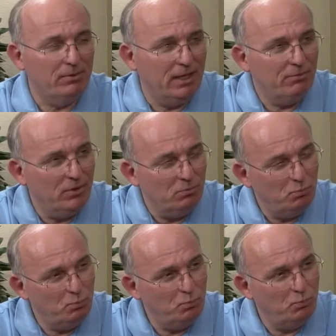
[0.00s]
But I'm thankful
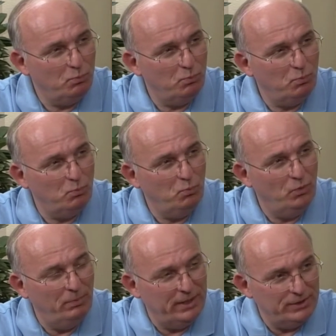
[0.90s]
that
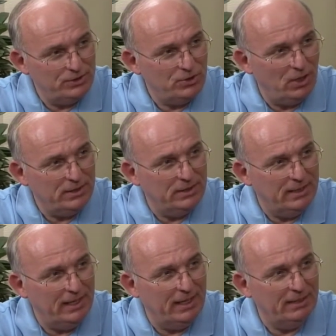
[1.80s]
we made a start
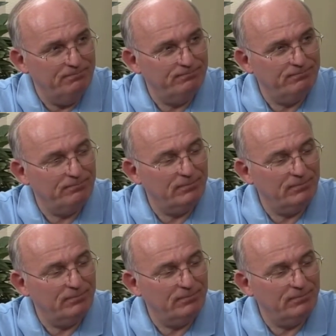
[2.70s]
today